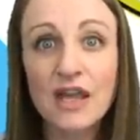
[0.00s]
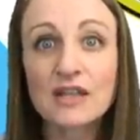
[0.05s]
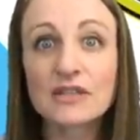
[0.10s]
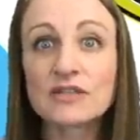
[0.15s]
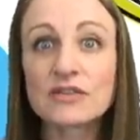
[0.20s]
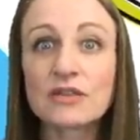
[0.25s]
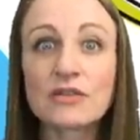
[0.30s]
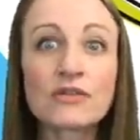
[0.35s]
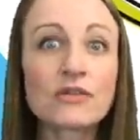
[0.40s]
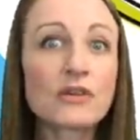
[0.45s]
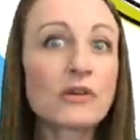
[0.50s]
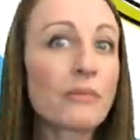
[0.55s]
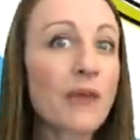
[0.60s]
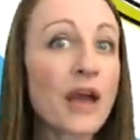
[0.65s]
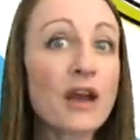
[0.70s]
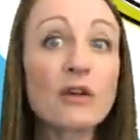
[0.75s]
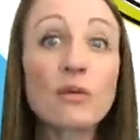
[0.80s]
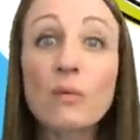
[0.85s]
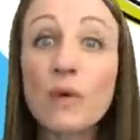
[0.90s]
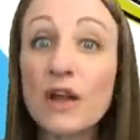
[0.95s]
So, no
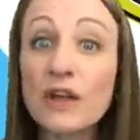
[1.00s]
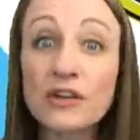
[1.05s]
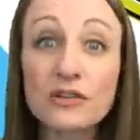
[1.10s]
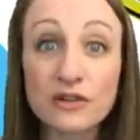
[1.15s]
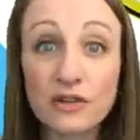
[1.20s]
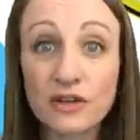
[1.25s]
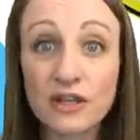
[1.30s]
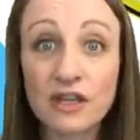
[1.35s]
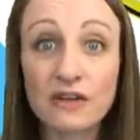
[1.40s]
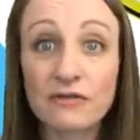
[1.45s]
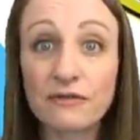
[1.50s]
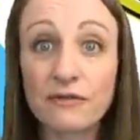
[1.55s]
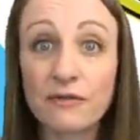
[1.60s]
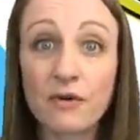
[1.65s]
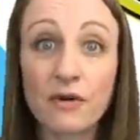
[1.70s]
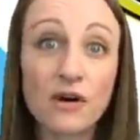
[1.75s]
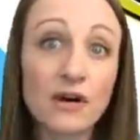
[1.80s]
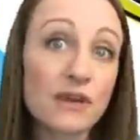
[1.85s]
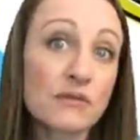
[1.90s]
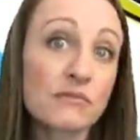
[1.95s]
matter what you're looking
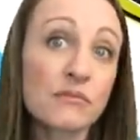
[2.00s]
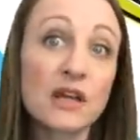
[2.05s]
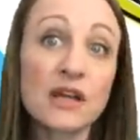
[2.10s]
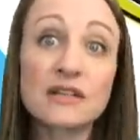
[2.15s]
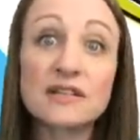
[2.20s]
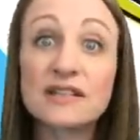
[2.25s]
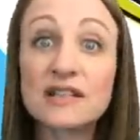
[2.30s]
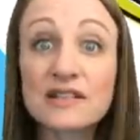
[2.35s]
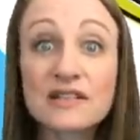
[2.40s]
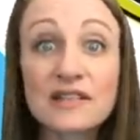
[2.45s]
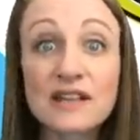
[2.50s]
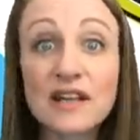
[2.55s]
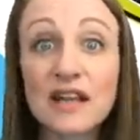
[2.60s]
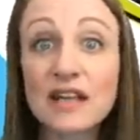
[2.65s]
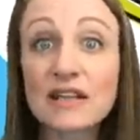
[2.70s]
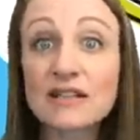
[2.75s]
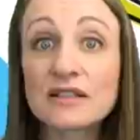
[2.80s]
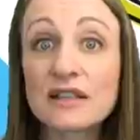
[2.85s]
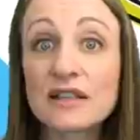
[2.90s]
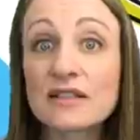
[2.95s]
for, a distant
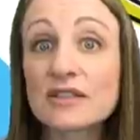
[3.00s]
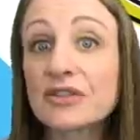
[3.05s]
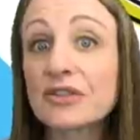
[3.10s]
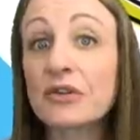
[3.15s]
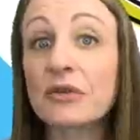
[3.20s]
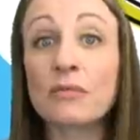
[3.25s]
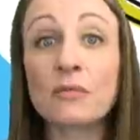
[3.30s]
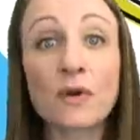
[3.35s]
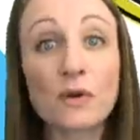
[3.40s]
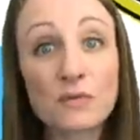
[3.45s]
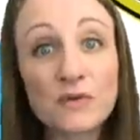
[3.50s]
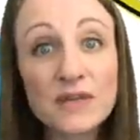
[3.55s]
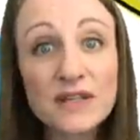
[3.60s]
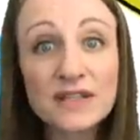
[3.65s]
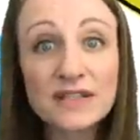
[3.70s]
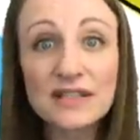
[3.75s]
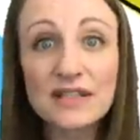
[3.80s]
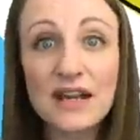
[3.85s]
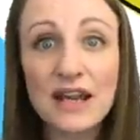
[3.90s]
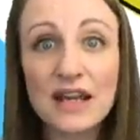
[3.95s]
ancestor, a more
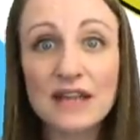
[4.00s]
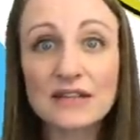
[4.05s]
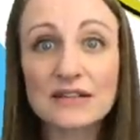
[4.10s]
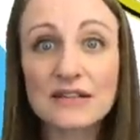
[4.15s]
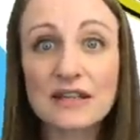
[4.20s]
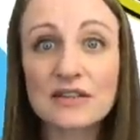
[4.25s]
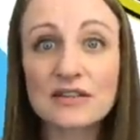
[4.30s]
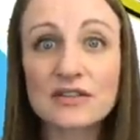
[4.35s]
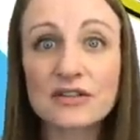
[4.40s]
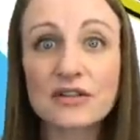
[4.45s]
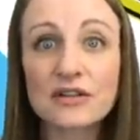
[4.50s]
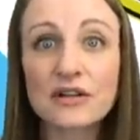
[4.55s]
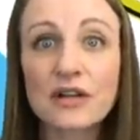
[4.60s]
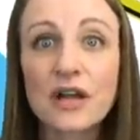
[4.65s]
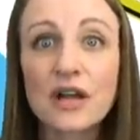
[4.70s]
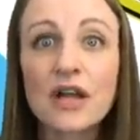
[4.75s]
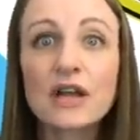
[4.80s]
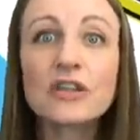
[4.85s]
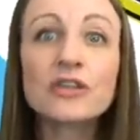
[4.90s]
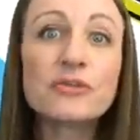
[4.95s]
recent ancestor,
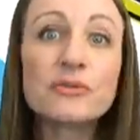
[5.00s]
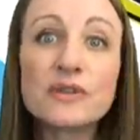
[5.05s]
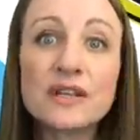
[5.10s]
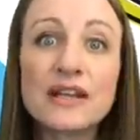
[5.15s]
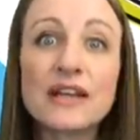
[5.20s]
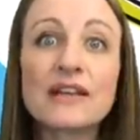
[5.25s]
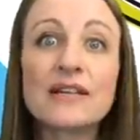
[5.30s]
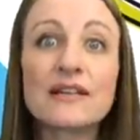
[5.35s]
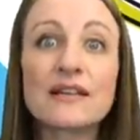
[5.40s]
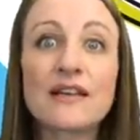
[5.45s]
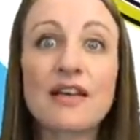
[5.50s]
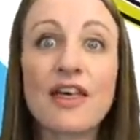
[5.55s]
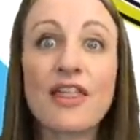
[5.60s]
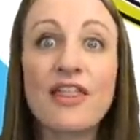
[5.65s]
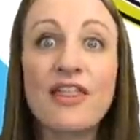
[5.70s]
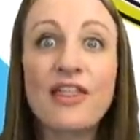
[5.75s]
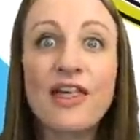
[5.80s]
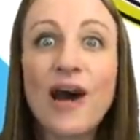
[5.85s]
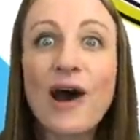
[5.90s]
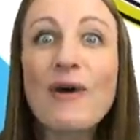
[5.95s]
you need
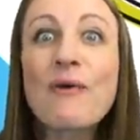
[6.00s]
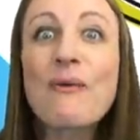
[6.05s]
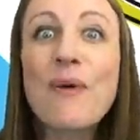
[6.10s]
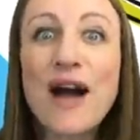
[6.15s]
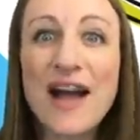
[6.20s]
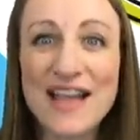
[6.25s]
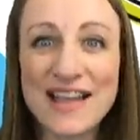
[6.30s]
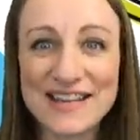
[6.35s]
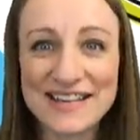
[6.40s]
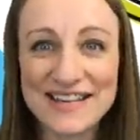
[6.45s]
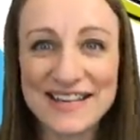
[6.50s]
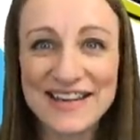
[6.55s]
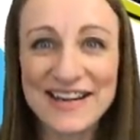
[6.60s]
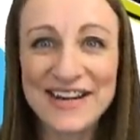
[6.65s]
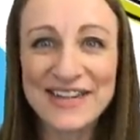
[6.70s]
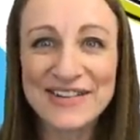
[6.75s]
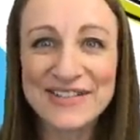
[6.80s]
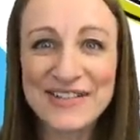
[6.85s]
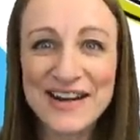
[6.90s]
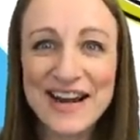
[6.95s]
the one,
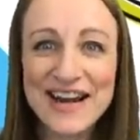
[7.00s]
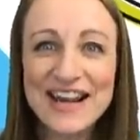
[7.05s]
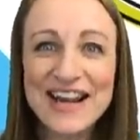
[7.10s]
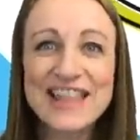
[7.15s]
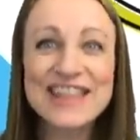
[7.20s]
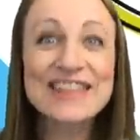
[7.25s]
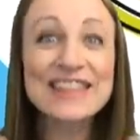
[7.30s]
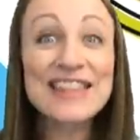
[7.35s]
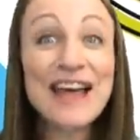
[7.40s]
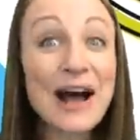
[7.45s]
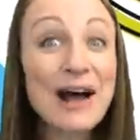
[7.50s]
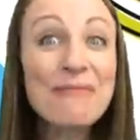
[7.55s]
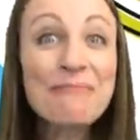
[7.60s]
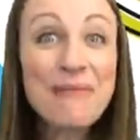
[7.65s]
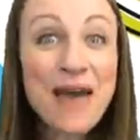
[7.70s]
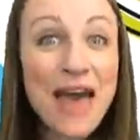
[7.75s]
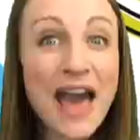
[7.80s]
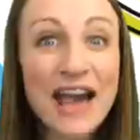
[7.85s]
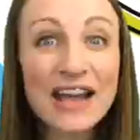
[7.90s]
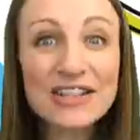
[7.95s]
right? The
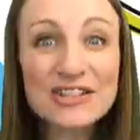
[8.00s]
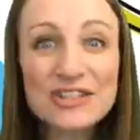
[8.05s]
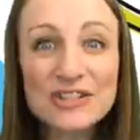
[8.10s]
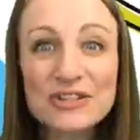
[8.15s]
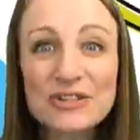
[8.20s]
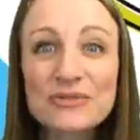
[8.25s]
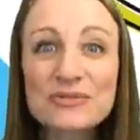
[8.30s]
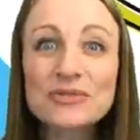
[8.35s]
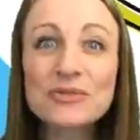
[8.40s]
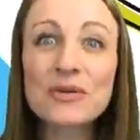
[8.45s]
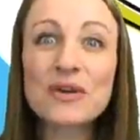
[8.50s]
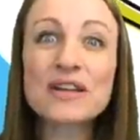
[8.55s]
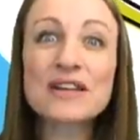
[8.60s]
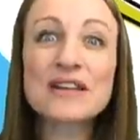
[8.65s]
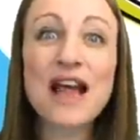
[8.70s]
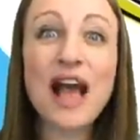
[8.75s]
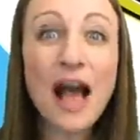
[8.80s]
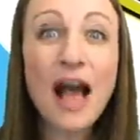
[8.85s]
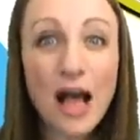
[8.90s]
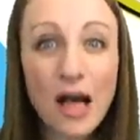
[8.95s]
match who's going
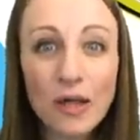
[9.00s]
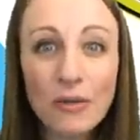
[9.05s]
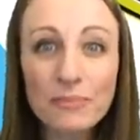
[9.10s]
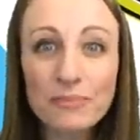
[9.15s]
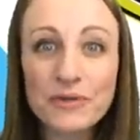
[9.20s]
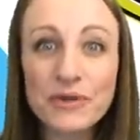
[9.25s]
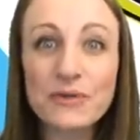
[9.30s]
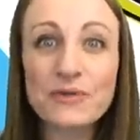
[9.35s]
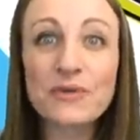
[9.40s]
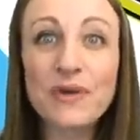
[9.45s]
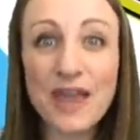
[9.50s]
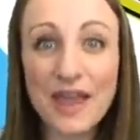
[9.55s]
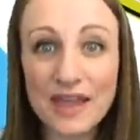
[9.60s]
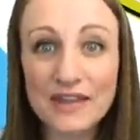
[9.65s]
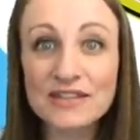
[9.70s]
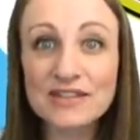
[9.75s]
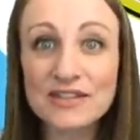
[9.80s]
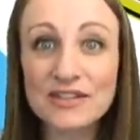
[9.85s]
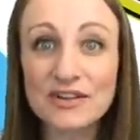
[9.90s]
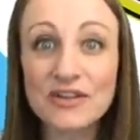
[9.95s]
to help you
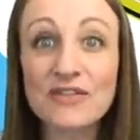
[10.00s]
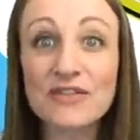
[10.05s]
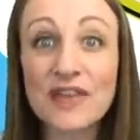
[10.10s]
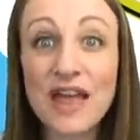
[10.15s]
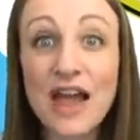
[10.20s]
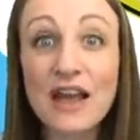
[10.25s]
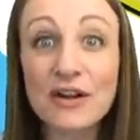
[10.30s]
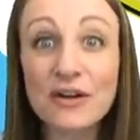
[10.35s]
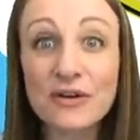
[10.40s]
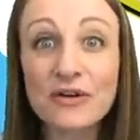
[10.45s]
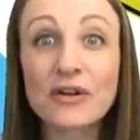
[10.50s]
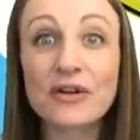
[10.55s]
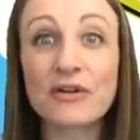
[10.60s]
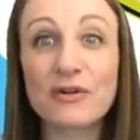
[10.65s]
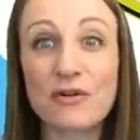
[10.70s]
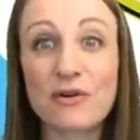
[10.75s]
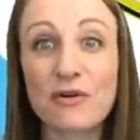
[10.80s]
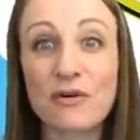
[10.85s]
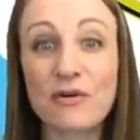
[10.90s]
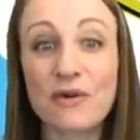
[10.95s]
answer that
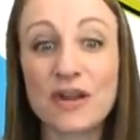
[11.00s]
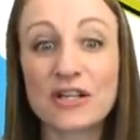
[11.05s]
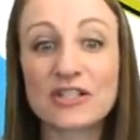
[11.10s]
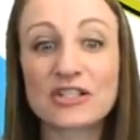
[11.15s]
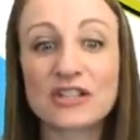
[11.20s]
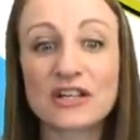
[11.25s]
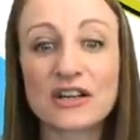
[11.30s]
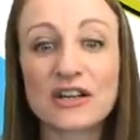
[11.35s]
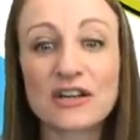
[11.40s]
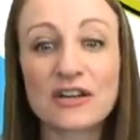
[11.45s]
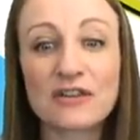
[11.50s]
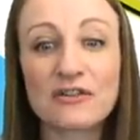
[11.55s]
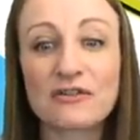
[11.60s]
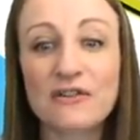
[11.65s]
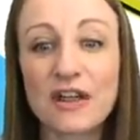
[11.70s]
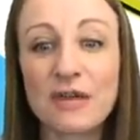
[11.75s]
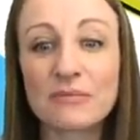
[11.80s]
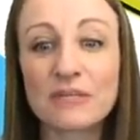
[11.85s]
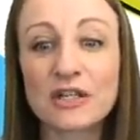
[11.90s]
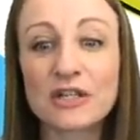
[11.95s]
critical question in your
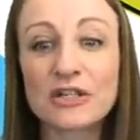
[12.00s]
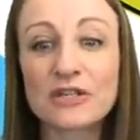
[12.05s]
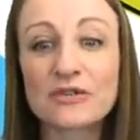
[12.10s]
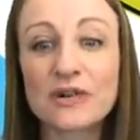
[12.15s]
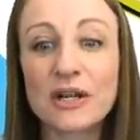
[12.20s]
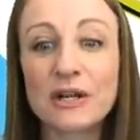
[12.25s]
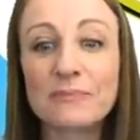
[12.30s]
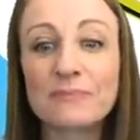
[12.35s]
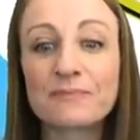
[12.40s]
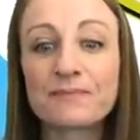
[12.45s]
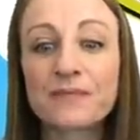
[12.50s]
family tree.